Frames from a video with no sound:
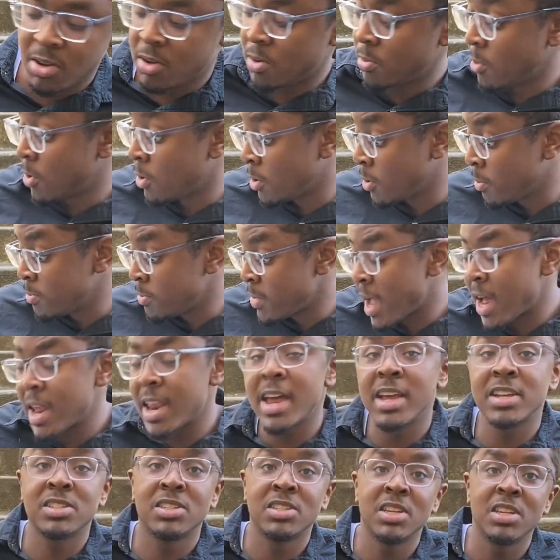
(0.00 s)
Um, not
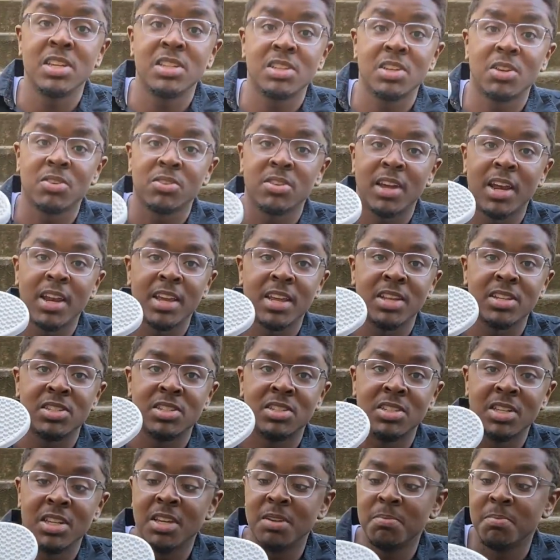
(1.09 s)
as detailed, not as
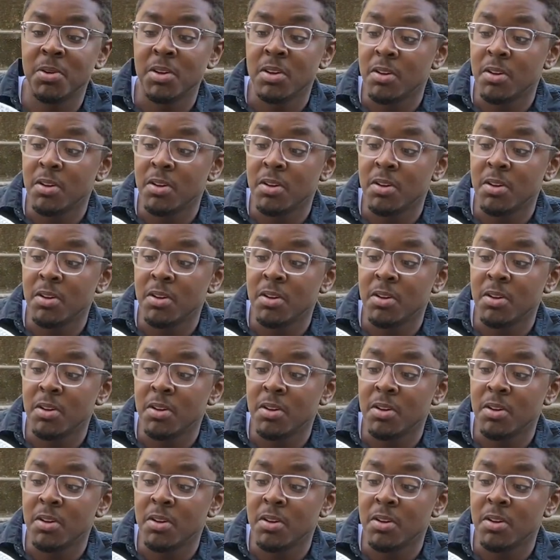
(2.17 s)
deep,